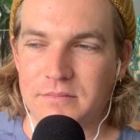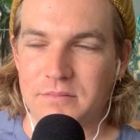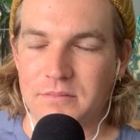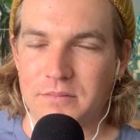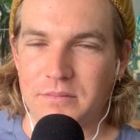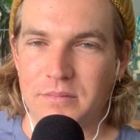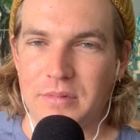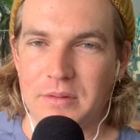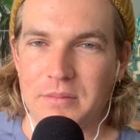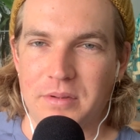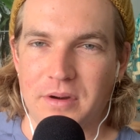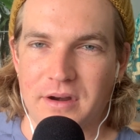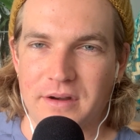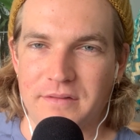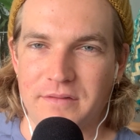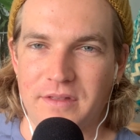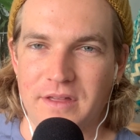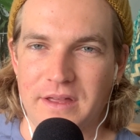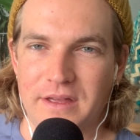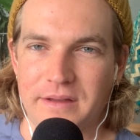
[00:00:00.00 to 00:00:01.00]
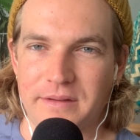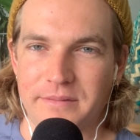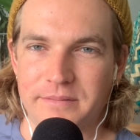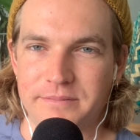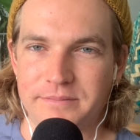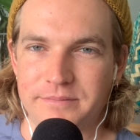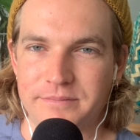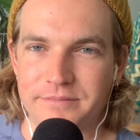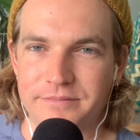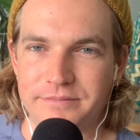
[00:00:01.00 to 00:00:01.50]
be part of
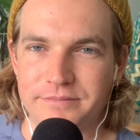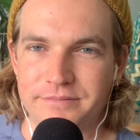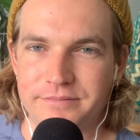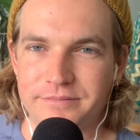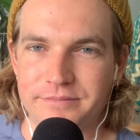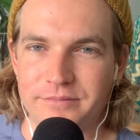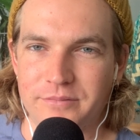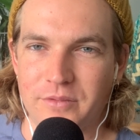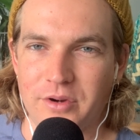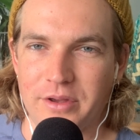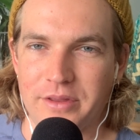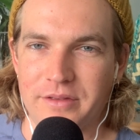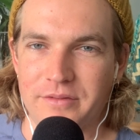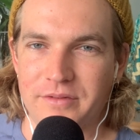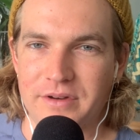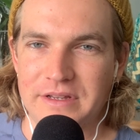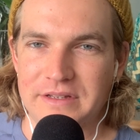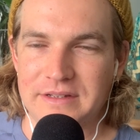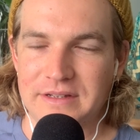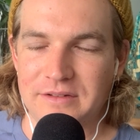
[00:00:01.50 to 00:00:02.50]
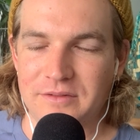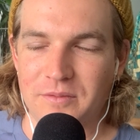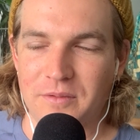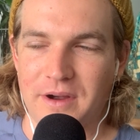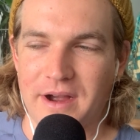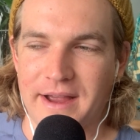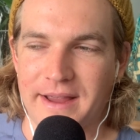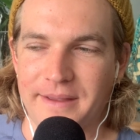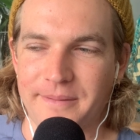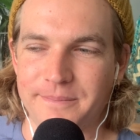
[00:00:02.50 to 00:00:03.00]
one of the reasons
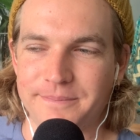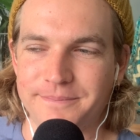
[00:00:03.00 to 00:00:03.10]
why